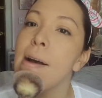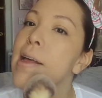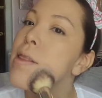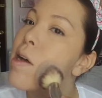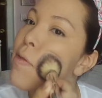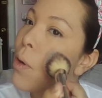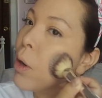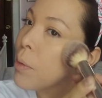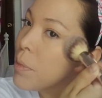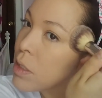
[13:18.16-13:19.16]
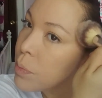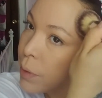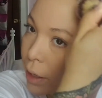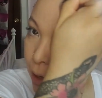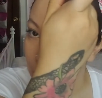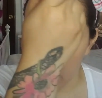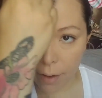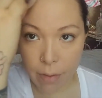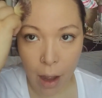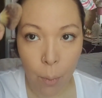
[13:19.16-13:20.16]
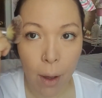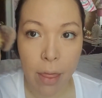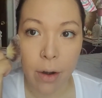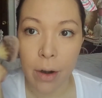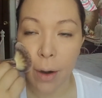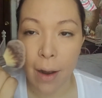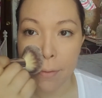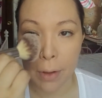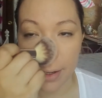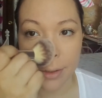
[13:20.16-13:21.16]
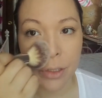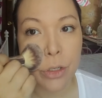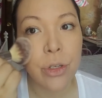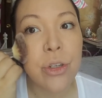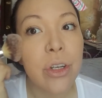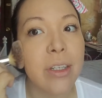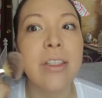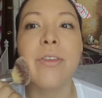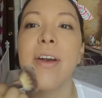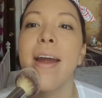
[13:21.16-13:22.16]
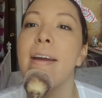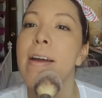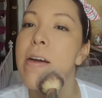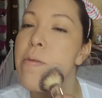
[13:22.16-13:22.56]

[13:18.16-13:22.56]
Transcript: I love autumn and spring. I love that weather. I feel like it's just right.